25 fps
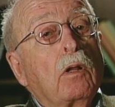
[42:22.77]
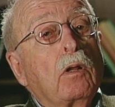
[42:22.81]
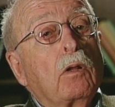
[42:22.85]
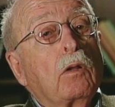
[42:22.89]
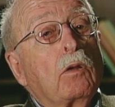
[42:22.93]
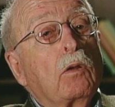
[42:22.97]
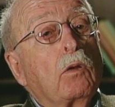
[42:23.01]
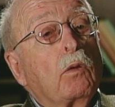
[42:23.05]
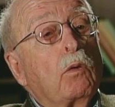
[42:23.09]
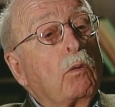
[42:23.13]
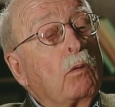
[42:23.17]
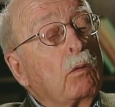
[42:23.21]

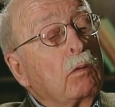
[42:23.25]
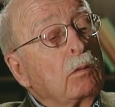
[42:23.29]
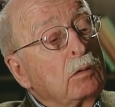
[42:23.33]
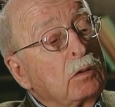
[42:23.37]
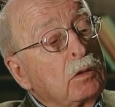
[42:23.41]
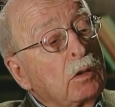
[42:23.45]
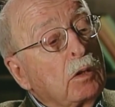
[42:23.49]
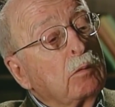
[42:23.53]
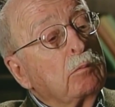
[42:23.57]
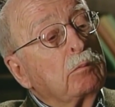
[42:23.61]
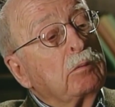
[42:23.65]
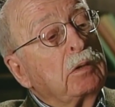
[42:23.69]

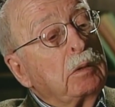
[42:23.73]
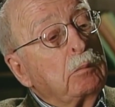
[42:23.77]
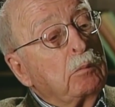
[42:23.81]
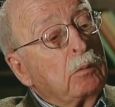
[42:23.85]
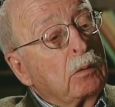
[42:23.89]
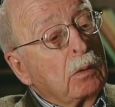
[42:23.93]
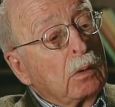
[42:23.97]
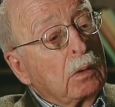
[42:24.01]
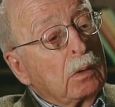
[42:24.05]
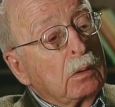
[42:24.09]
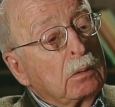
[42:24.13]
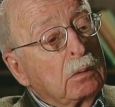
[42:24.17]
long-term
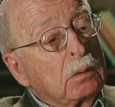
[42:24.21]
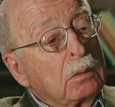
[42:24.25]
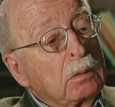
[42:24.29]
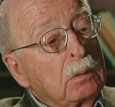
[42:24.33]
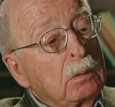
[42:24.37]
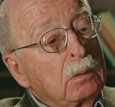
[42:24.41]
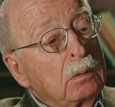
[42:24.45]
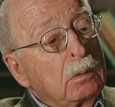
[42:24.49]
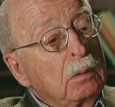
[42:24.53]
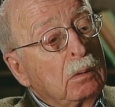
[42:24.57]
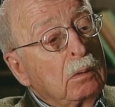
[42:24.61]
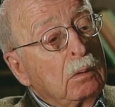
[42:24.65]
rewards
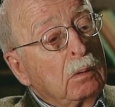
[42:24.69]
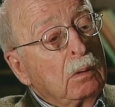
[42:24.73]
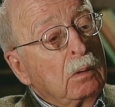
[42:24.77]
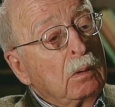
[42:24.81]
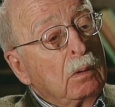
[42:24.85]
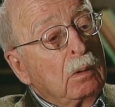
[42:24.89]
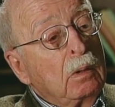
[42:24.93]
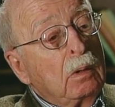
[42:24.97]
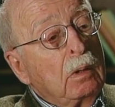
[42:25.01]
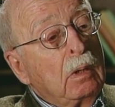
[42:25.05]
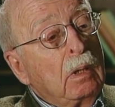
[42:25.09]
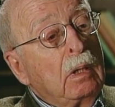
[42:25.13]

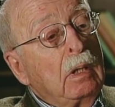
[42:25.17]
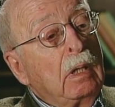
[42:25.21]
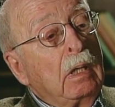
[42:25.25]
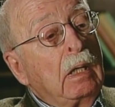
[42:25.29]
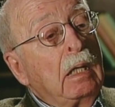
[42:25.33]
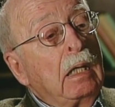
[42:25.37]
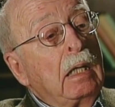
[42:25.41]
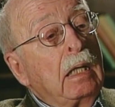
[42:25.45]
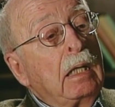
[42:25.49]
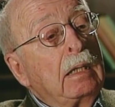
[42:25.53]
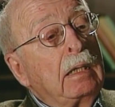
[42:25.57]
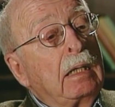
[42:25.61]

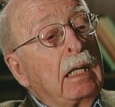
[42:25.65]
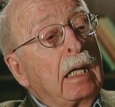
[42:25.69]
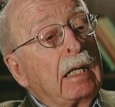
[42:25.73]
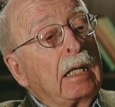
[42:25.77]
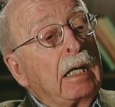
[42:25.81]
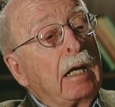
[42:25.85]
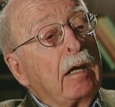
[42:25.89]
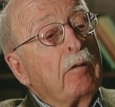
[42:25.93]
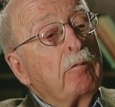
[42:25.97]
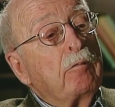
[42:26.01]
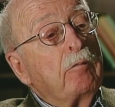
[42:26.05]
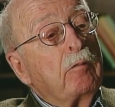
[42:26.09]

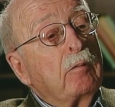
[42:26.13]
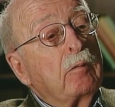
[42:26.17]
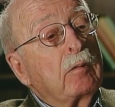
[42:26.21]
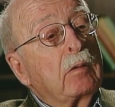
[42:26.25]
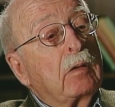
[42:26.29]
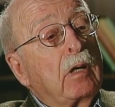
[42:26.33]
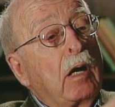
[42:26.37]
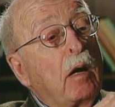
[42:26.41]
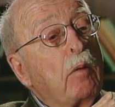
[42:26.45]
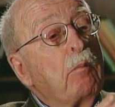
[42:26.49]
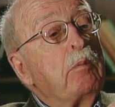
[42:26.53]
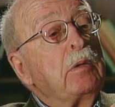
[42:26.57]
that have
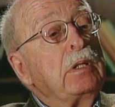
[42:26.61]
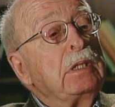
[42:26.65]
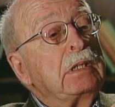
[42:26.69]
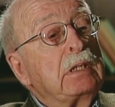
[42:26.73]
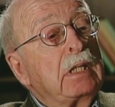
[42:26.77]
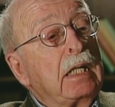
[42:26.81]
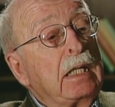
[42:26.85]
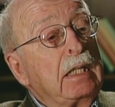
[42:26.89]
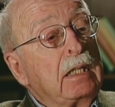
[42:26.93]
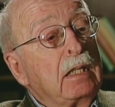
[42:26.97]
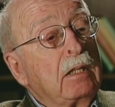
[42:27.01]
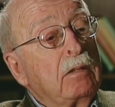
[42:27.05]

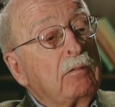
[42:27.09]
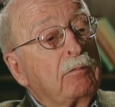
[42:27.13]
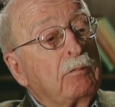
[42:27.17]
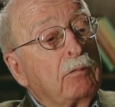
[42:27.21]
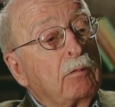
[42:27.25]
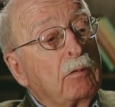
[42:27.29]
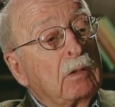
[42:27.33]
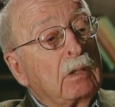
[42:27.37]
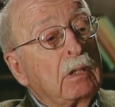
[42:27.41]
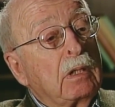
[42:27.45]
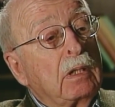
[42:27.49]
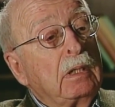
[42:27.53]
compensated
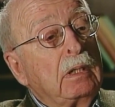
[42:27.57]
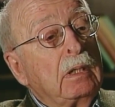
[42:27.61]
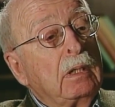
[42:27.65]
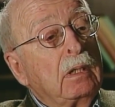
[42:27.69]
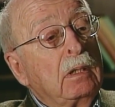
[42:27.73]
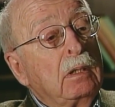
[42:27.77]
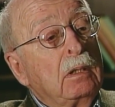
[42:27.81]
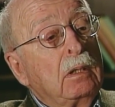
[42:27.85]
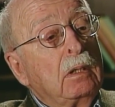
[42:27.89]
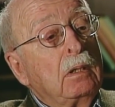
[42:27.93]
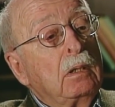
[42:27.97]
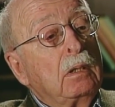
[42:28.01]
for the
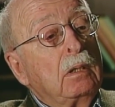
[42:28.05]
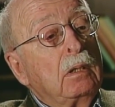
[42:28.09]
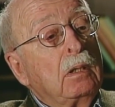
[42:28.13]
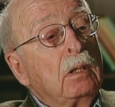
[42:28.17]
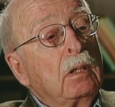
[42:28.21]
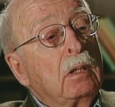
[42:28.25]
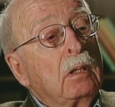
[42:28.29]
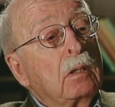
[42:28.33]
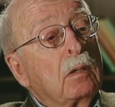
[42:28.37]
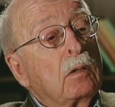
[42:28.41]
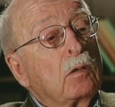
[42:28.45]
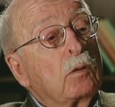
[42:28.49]

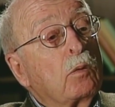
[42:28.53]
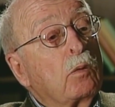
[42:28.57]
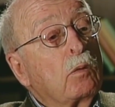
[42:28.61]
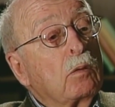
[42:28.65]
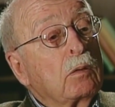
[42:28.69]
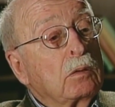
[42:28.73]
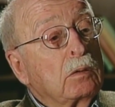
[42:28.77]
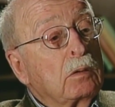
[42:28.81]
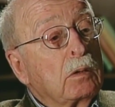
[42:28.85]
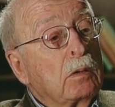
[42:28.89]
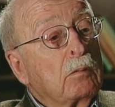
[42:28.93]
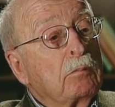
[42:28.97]

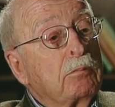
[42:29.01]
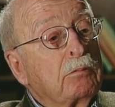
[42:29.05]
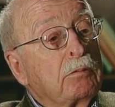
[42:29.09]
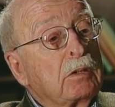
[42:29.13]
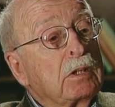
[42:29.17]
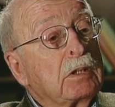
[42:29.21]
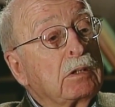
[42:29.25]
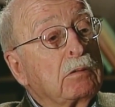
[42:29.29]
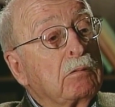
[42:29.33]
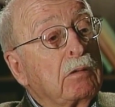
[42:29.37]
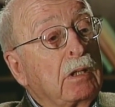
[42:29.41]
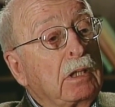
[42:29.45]
long term
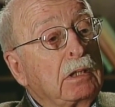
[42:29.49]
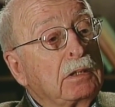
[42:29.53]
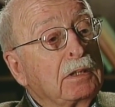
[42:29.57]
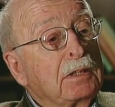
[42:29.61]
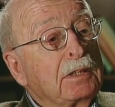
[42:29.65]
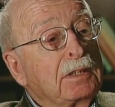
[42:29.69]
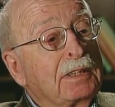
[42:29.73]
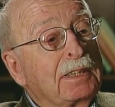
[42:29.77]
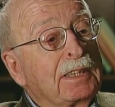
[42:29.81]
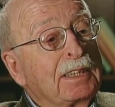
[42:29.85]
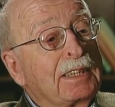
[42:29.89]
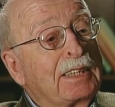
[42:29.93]
frustrations